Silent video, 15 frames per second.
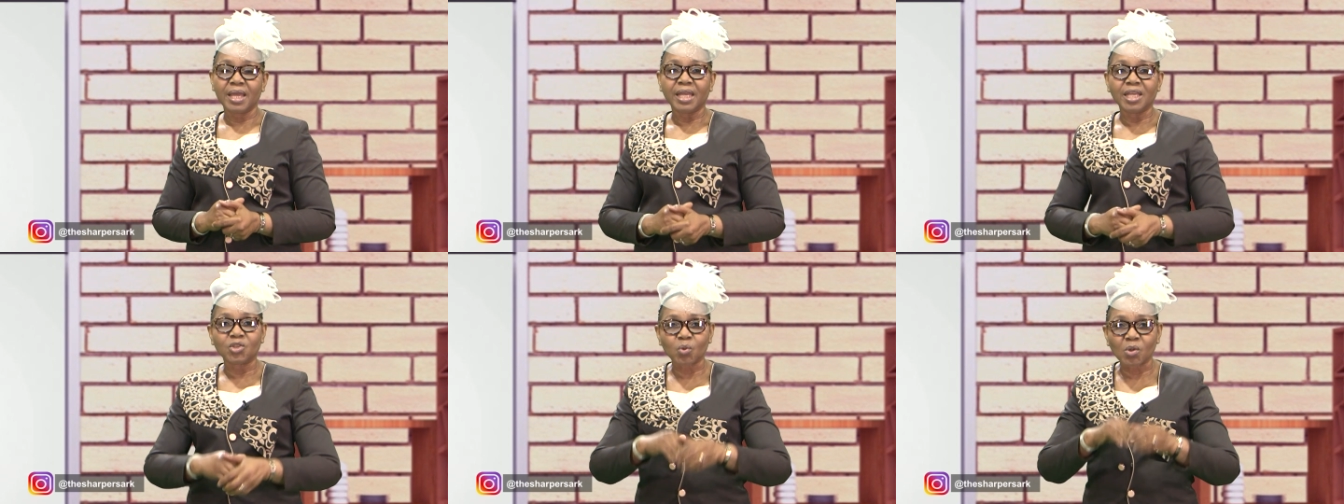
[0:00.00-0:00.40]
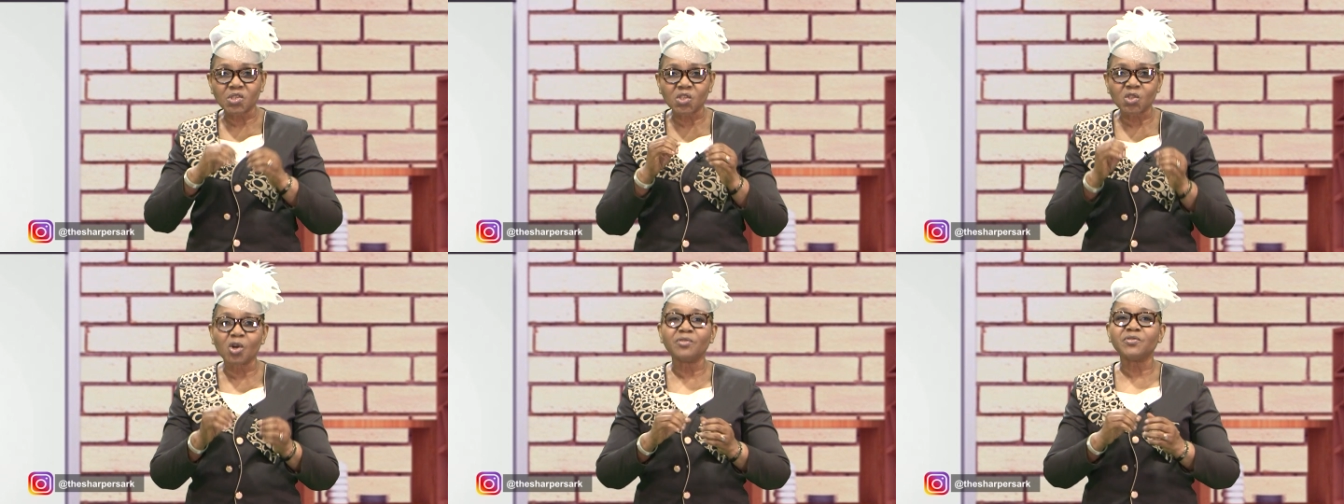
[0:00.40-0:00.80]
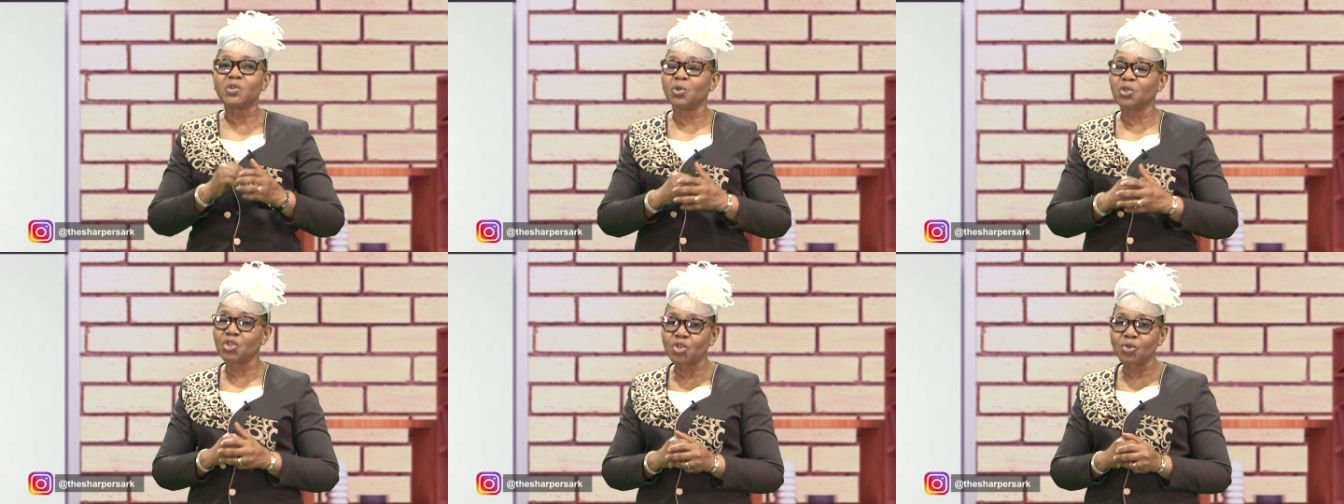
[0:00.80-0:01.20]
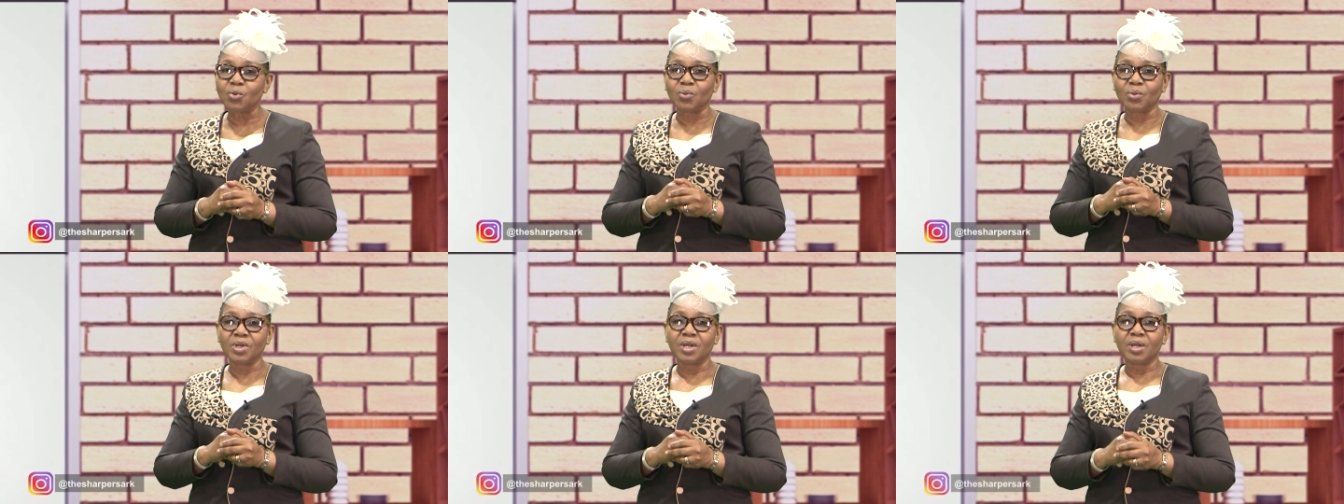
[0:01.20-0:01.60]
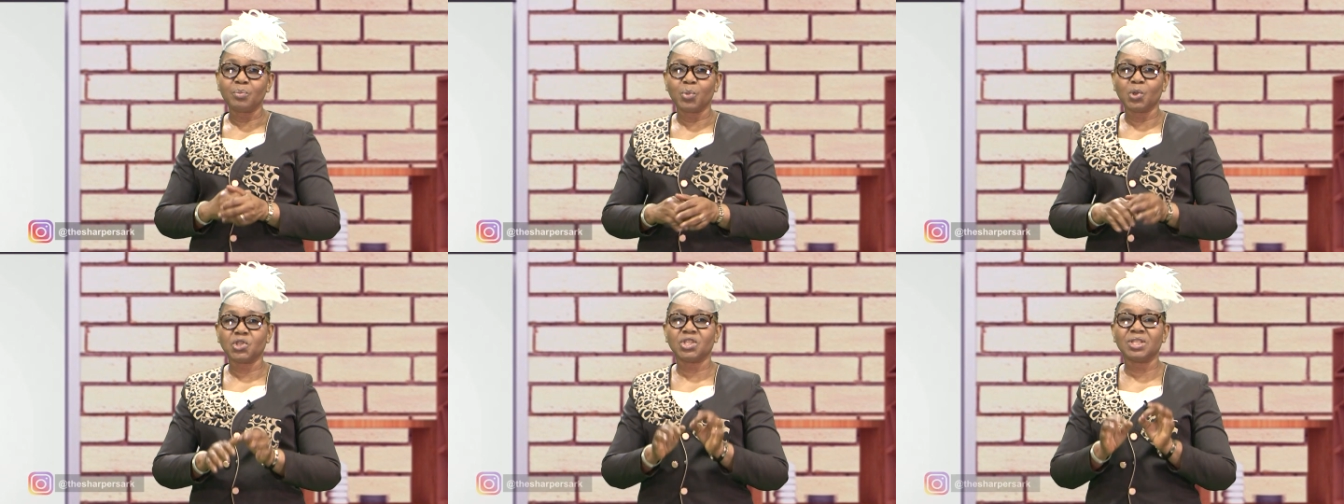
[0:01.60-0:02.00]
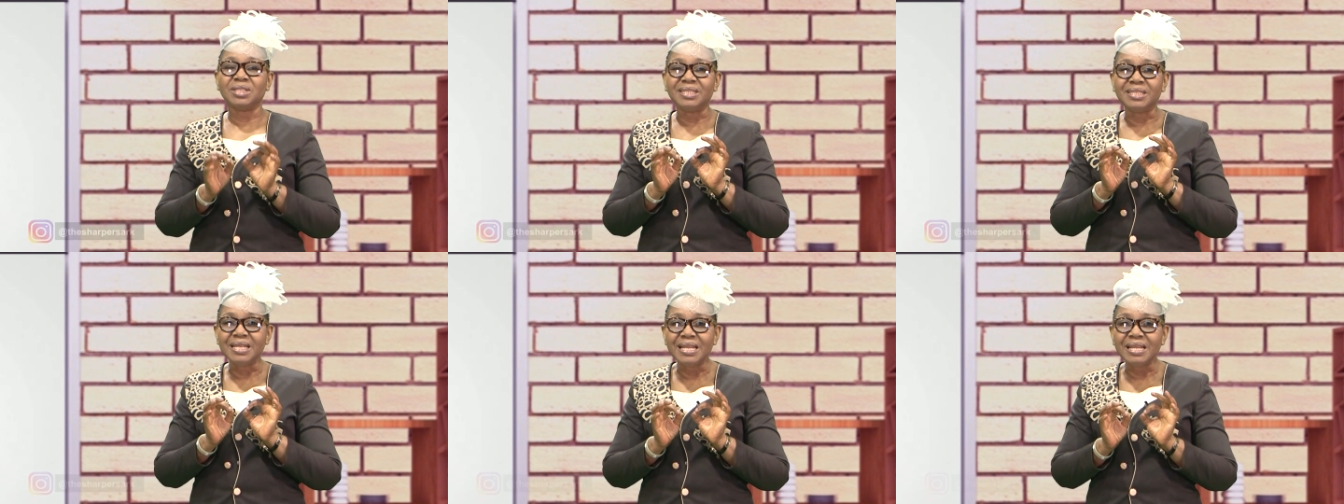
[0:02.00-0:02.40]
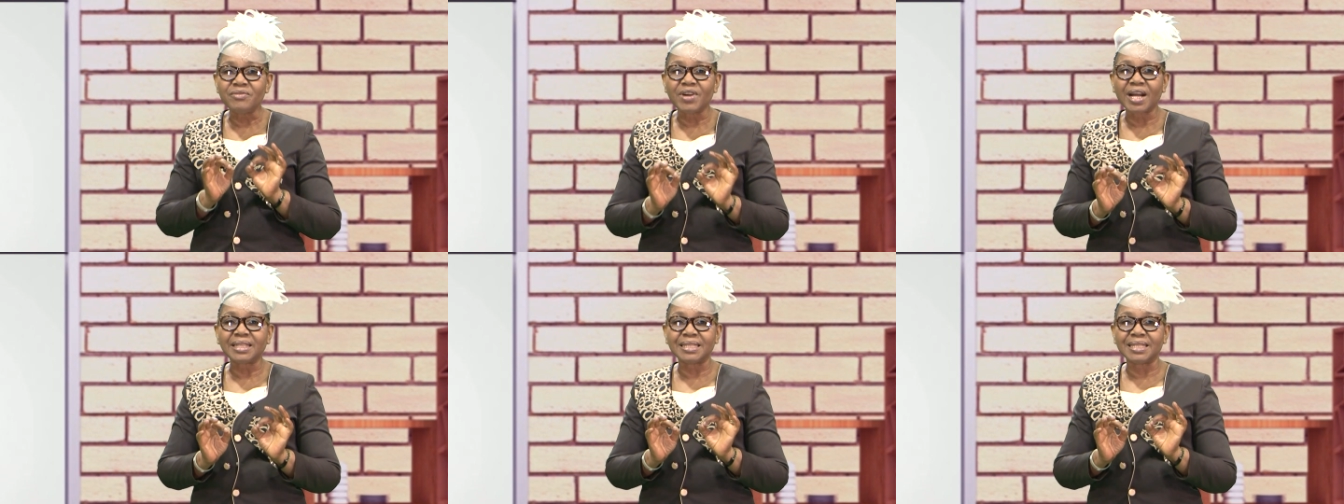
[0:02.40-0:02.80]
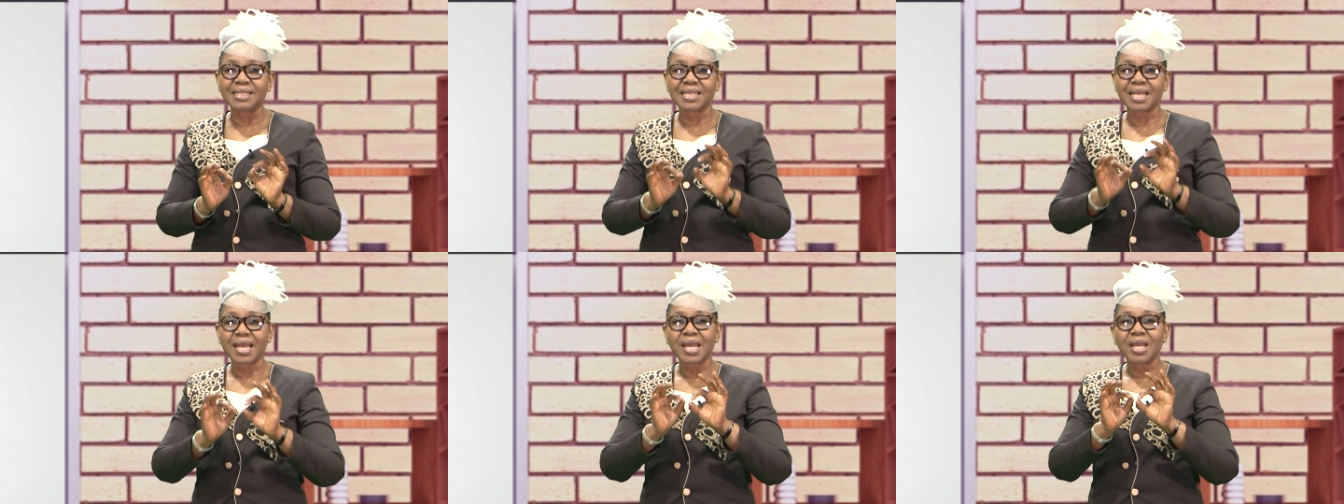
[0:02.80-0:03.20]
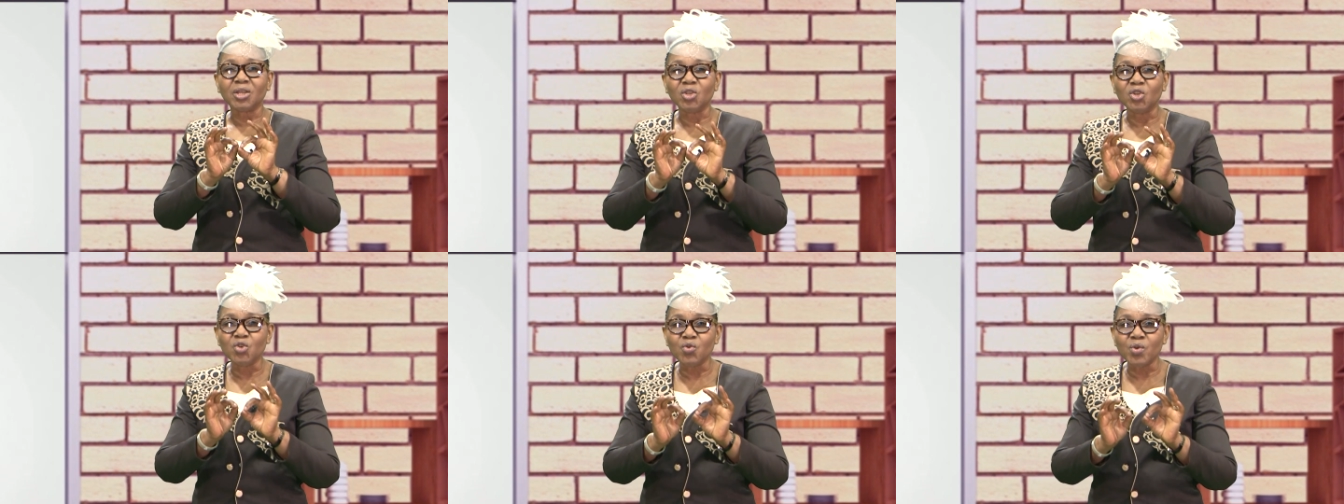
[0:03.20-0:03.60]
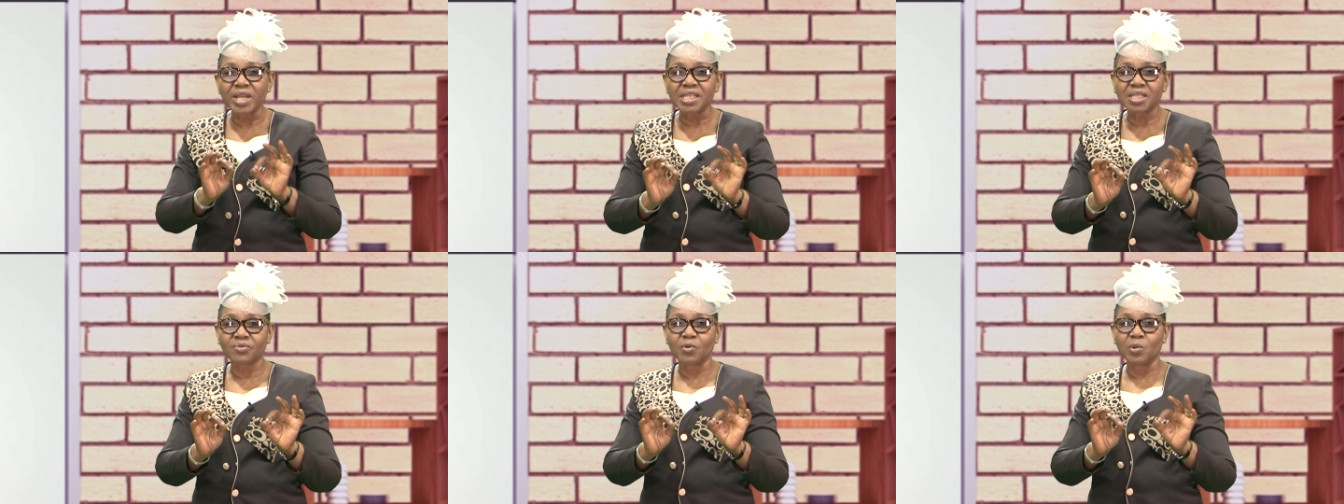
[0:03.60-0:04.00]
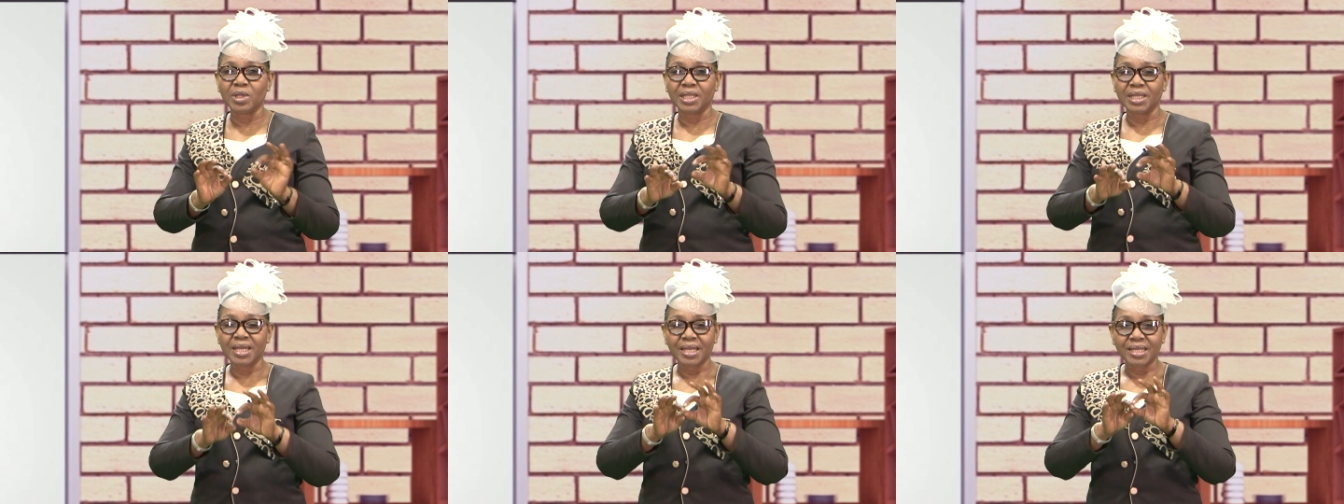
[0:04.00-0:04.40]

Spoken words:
It was tough to chew, but she delivered it gracefully,